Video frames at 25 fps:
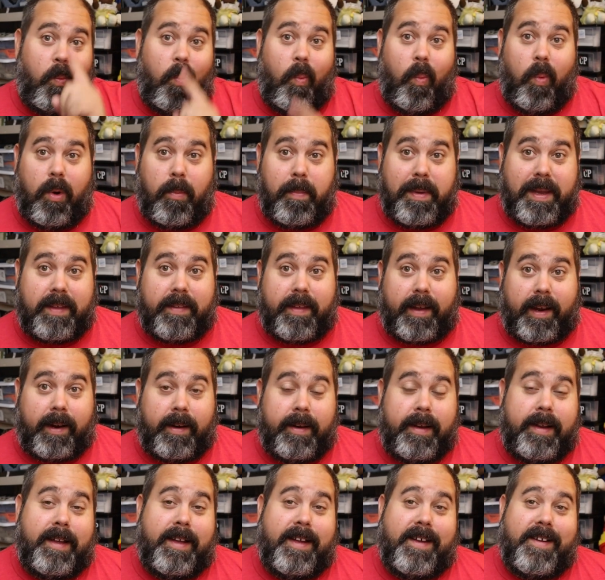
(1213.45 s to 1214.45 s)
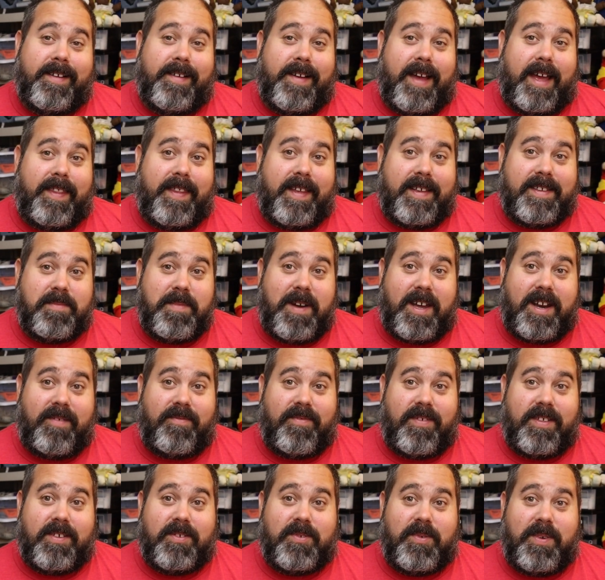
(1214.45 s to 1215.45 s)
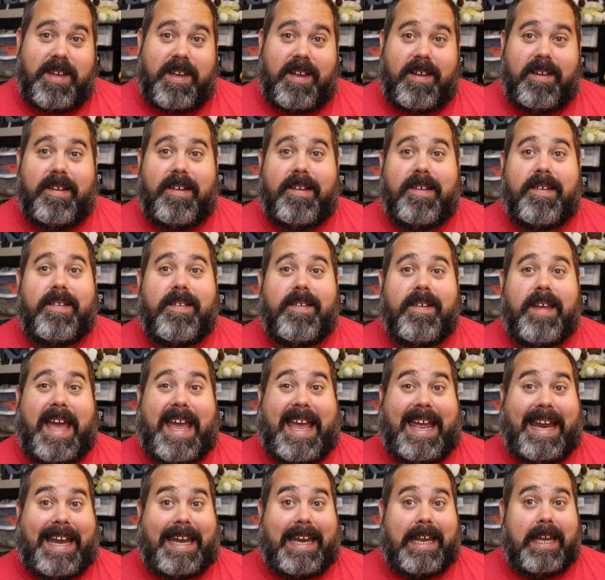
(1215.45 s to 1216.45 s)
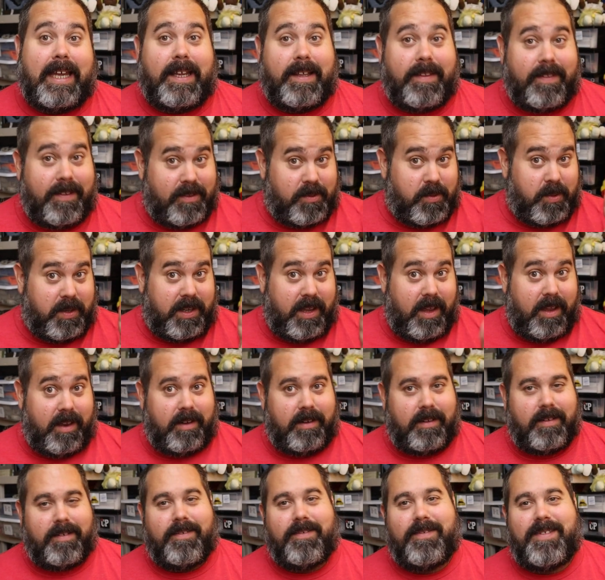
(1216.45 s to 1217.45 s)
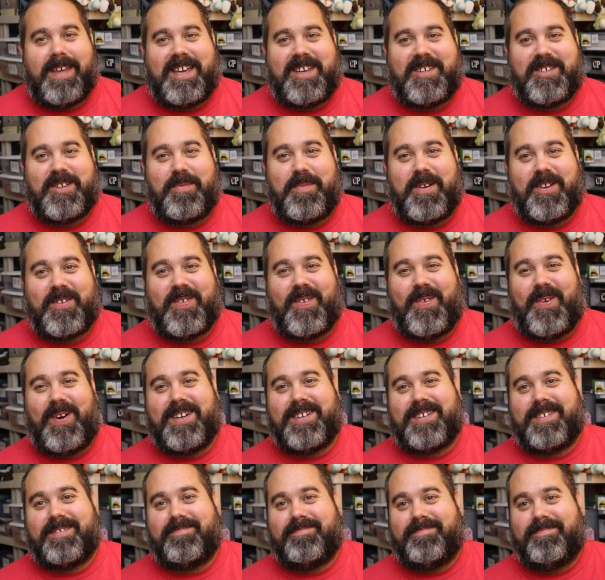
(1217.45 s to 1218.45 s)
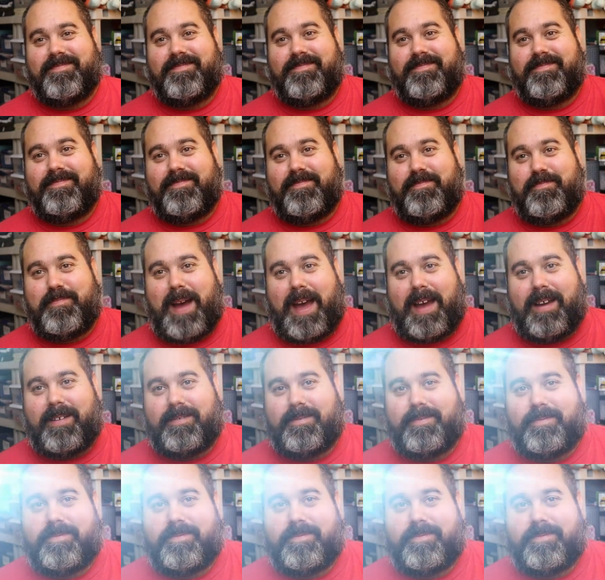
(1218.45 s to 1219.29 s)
we'll be there. And that's about it for this week and this weekend. Thank you so much for watching. Bye.